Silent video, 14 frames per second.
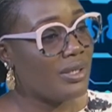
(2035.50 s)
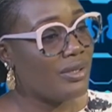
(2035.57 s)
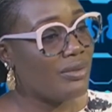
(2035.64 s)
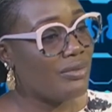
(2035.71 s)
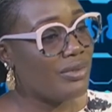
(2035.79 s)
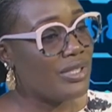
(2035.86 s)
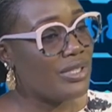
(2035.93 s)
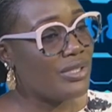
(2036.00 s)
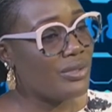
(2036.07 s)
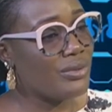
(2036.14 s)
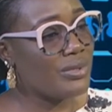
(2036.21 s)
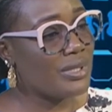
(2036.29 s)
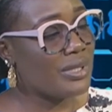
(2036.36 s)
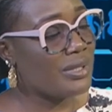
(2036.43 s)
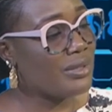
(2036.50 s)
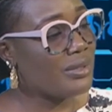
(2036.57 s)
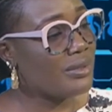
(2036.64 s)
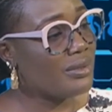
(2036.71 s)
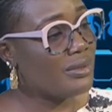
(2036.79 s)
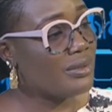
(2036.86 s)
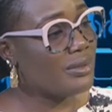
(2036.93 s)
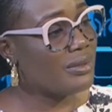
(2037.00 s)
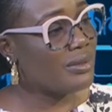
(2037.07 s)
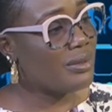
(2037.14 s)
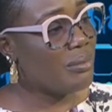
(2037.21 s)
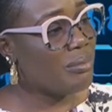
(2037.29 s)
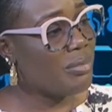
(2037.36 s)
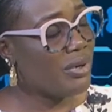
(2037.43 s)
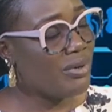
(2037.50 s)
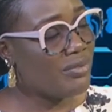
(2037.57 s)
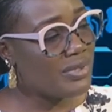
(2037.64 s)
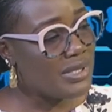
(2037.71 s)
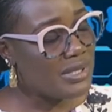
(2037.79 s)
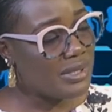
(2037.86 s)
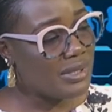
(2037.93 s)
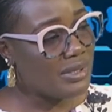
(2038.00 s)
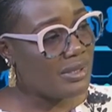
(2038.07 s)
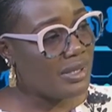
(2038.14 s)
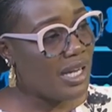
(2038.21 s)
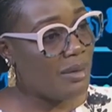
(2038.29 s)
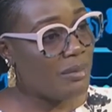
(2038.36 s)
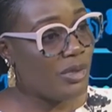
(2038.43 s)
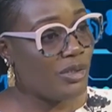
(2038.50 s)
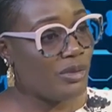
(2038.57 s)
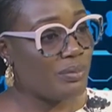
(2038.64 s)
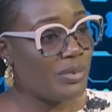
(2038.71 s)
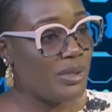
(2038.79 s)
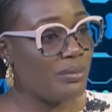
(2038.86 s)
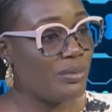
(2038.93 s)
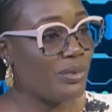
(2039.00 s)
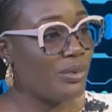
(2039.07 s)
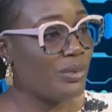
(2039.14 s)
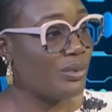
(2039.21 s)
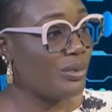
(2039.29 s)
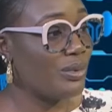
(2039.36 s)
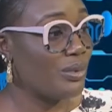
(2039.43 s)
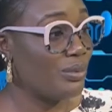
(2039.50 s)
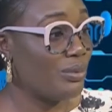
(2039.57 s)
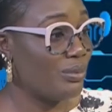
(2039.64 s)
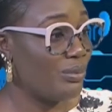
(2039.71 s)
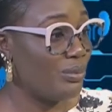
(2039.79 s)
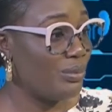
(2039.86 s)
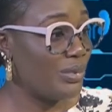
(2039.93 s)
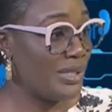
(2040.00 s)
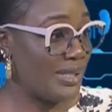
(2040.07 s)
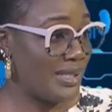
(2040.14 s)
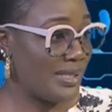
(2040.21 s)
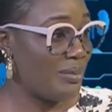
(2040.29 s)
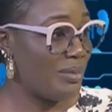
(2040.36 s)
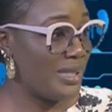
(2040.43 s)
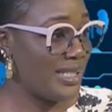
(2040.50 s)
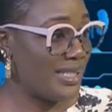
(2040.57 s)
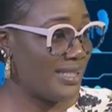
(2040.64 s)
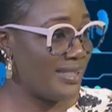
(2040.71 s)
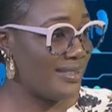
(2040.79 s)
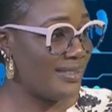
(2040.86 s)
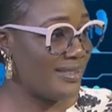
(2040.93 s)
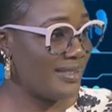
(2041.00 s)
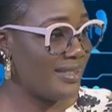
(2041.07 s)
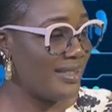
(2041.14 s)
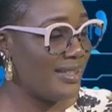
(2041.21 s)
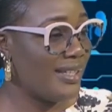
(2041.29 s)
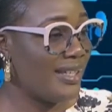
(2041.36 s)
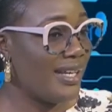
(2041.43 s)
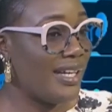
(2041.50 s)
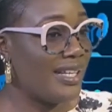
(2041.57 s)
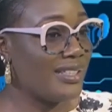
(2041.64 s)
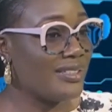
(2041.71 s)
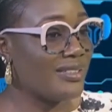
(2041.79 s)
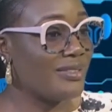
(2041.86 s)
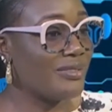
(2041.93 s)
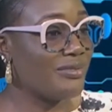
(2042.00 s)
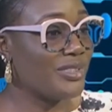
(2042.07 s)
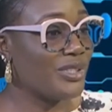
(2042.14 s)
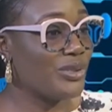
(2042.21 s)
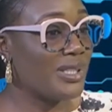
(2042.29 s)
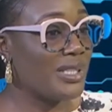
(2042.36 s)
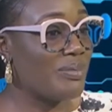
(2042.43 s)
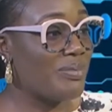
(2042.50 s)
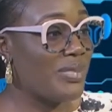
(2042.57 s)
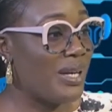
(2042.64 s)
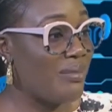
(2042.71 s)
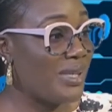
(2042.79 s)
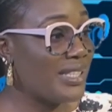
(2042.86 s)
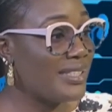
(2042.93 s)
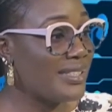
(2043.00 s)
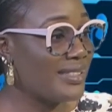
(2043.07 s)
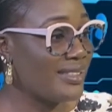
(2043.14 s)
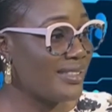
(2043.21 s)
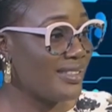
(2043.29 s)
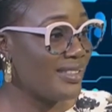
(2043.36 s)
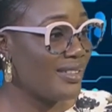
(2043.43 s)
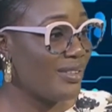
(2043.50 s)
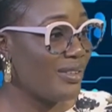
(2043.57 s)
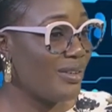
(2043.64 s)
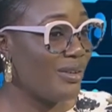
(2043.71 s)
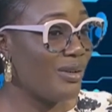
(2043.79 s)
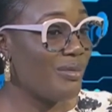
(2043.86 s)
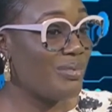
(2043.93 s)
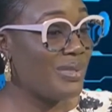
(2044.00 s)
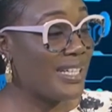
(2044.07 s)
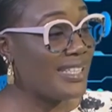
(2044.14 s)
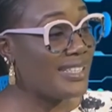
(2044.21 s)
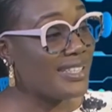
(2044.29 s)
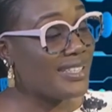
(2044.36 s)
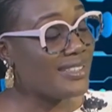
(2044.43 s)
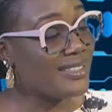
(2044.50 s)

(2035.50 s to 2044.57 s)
reducing poverty among people with disabilities. And visual impairment or blindness